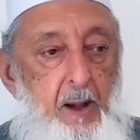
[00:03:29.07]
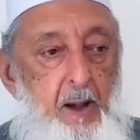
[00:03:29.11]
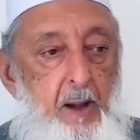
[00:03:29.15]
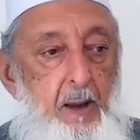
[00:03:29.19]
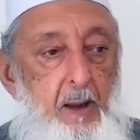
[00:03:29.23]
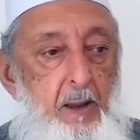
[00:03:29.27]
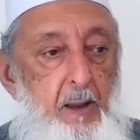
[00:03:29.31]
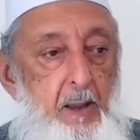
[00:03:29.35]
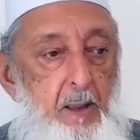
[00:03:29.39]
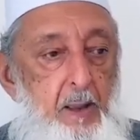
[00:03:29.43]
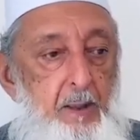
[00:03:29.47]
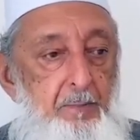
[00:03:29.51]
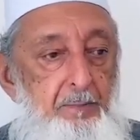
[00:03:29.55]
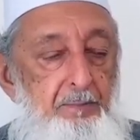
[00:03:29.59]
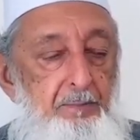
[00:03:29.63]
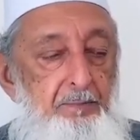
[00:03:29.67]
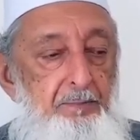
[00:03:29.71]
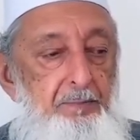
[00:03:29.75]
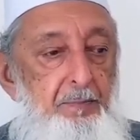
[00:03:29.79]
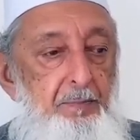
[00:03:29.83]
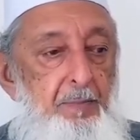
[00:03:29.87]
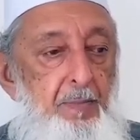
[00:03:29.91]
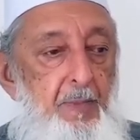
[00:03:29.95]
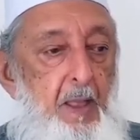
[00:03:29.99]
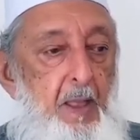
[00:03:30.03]

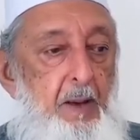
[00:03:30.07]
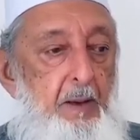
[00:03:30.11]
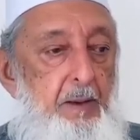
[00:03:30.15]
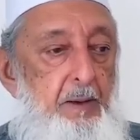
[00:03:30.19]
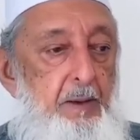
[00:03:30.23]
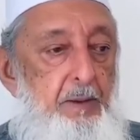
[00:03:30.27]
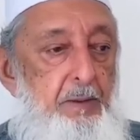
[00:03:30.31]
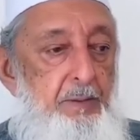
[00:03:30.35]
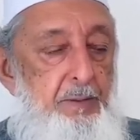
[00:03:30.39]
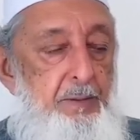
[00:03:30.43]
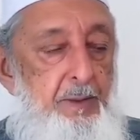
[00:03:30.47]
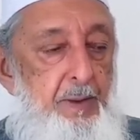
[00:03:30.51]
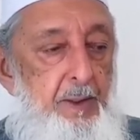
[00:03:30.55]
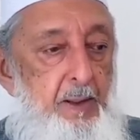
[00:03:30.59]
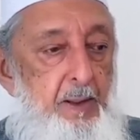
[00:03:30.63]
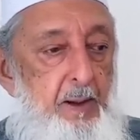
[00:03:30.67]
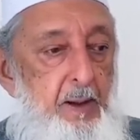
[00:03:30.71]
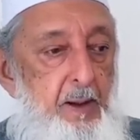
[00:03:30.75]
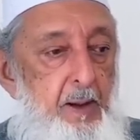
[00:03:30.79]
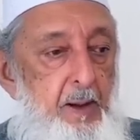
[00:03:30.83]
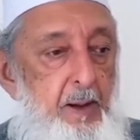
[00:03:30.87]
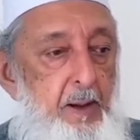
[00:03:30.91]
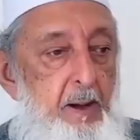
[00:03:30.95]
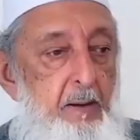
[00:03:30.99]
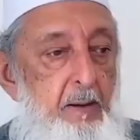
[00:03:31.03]
that is the
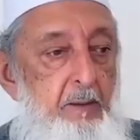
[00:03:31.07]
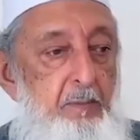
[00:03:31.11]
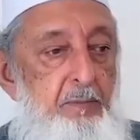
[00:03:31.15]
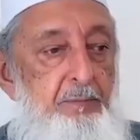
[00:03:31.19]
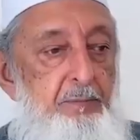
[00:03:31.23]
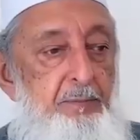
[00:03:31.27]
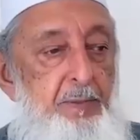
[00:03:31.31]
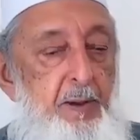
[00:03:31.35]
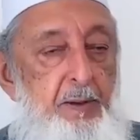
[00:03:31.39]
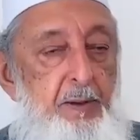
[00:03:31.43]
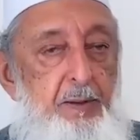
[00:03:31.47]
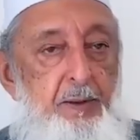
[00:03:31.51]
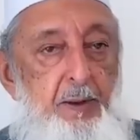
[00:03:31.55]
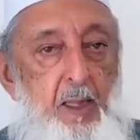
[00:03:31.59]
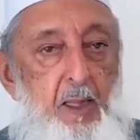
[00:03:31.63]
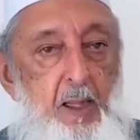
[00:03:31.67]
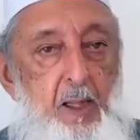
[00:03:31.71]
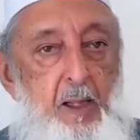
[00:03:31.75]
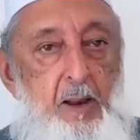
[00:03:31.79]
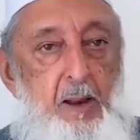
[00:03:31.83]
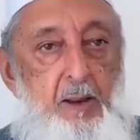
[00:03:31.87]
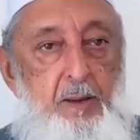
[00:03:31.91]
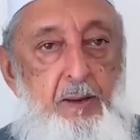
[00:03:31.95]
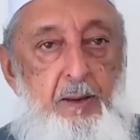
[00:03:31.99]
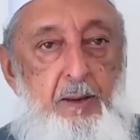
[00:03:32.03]

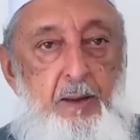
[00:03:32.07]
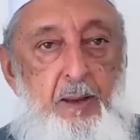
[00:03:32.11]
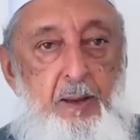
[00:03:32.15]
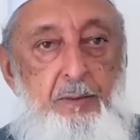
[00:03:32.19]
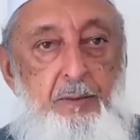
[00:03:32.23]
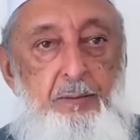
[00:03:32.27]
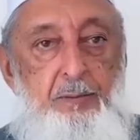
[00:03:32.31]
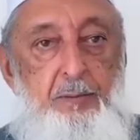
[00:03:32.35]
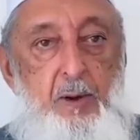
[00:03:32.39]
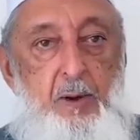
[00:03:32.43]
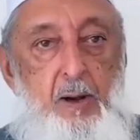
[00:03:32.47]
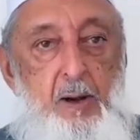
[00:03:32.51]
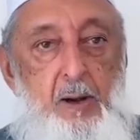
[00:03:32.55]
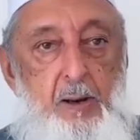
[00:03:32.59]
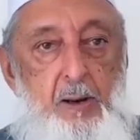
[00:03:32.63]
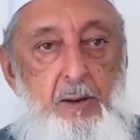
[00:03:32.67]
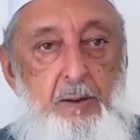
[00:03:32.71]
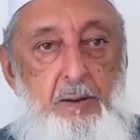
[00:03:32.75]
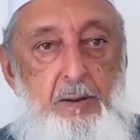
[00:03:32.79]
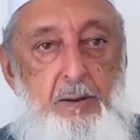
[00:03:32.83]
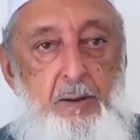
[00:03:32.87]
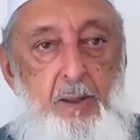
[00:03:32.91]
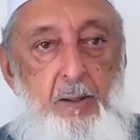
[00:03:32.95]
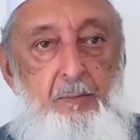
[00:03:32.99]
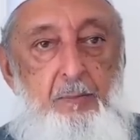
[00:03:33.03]
Fatha and Kesra
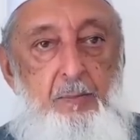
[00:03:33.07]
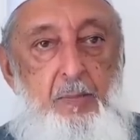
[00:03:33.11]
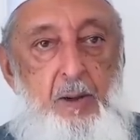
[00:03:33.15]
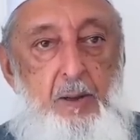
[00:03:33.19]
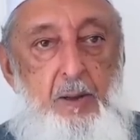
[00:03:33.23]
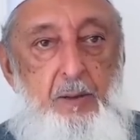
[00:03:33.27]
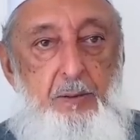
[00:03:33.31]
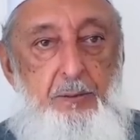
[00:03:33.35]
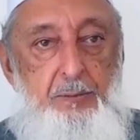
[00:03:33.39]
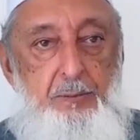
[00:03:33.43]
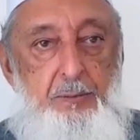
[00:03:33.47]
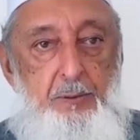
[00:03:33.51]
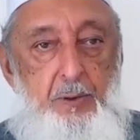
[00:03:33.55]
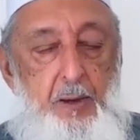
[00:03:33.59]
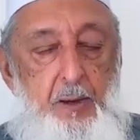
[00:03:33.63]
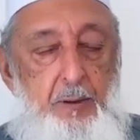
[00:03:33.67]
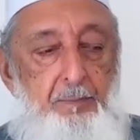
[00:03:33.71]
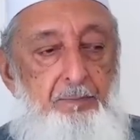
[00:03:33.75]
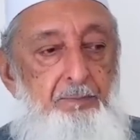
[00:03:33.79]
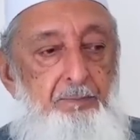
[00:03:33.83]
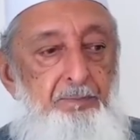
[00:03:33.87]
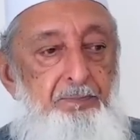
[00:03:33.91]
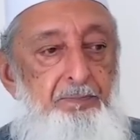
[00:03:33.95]
and Dhamma and so on,